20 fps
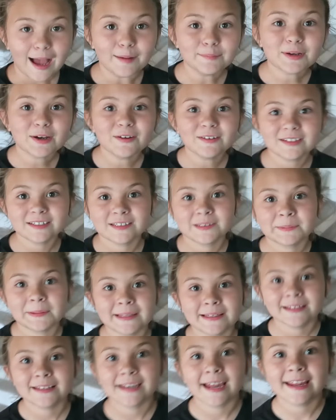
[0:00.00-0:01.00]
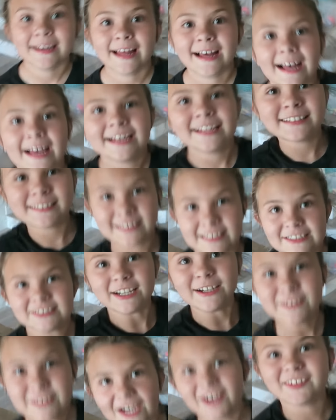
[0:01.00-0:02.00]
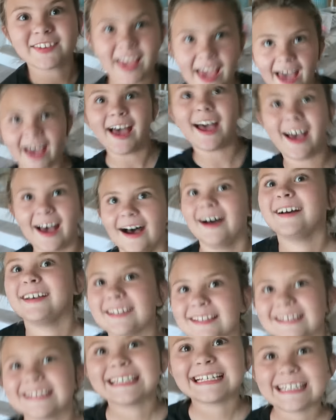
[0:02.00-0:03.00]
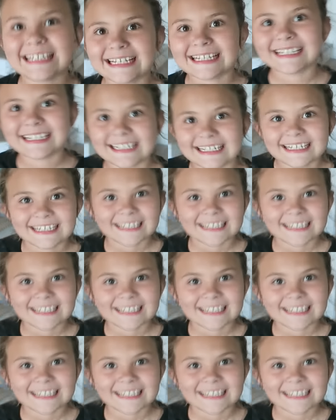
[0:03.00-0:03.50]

I'm going to spend the night at Auntie JoJo's house. Yee-hoo!